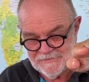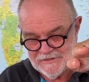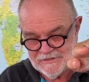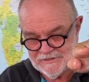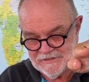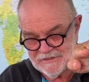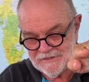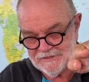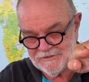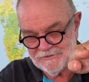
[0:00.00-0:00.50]

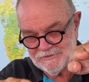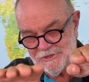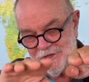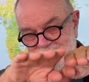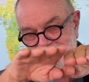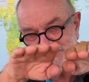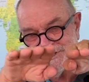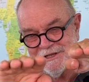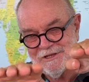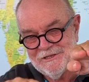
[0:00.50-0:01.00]

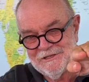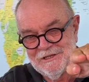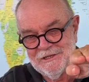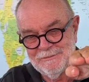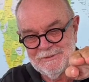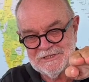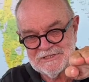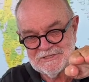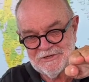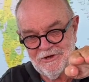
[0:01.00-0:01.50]
you get a little
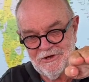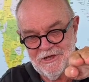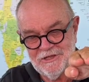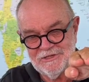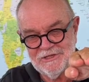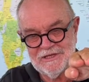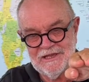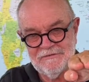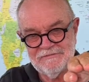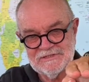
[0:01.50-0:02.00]
bit tired,
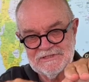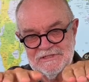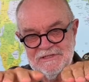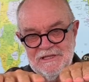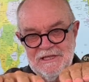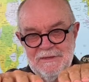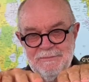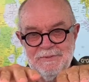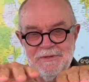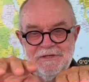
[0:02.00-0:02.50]
you can have a
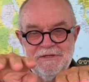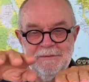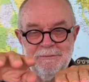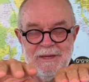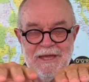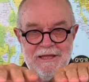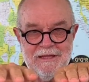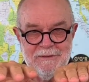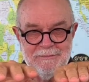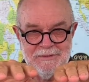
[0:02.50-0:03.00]
sleep and you're
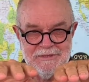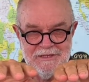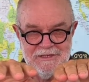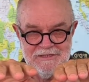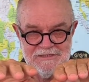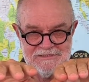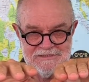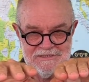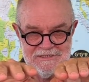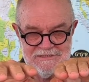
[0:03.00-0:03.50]
back up again.
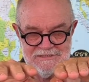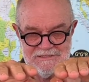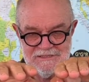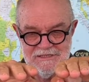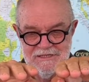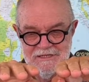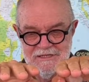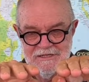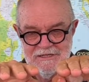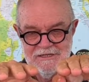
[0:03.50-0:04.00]
It's
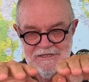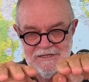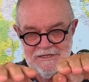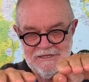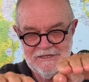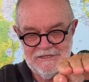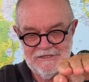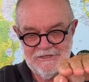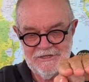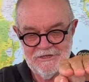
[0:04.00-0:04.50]
easy.
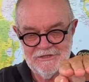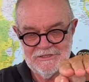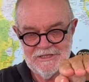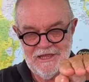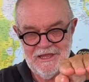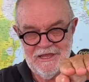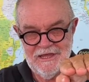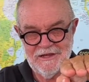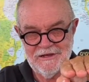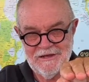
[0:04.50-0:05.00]
You go
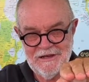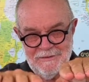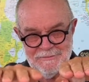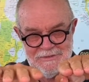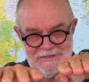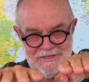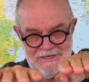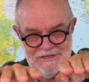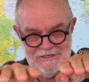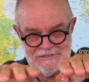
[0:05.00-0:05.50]
down and up
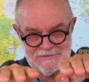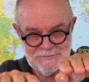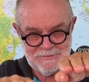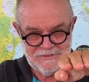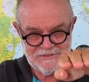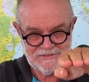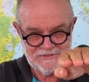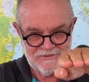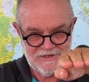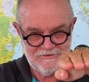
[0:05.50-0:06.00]
again, it's
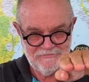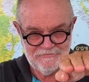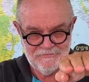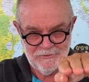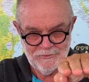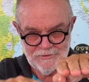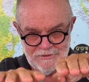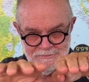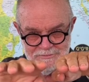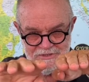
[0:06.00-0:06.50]
pretty
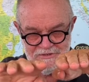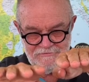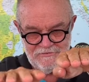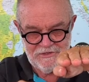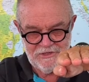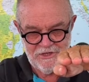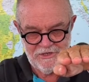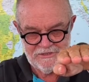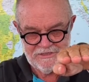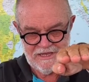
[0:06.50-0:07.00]
straightforward. But if you
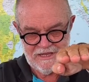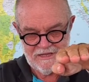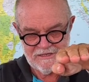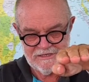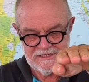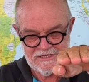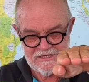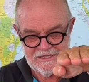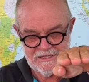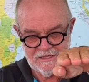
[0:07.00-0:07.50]
go down
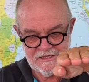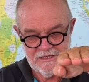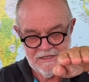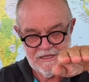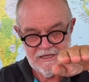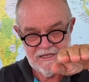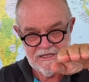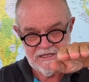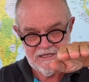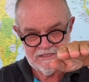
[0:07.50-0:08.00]
here,
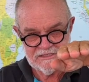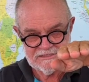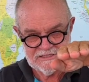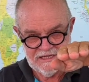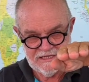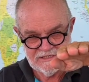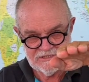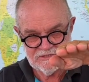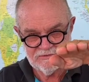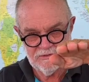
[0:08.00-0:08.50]
it
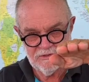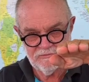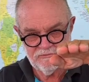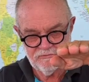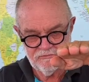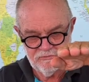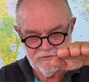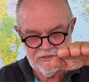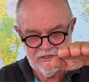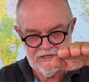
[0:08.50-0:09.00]
takes you a
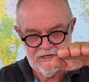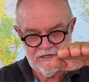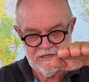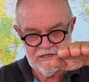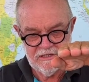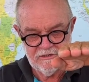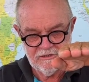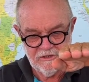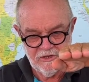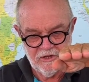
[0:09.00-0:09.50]

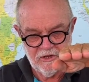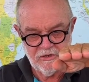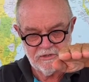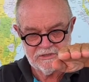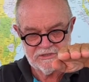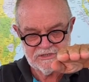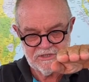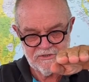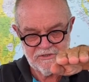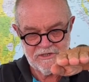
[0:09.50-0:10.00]
really
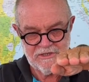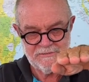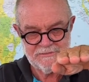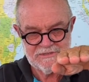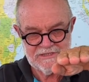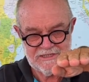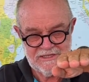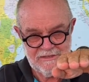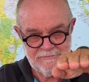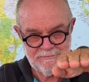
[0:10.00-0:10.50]
long time
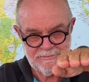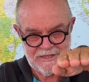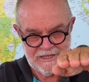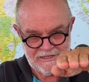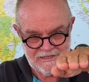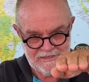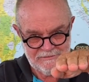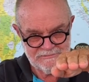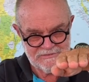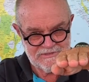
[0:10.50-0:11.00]
to get
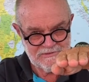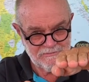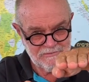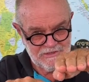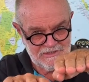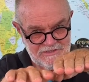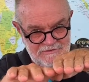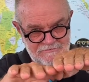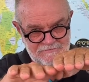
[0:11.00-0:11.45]
back up to where you're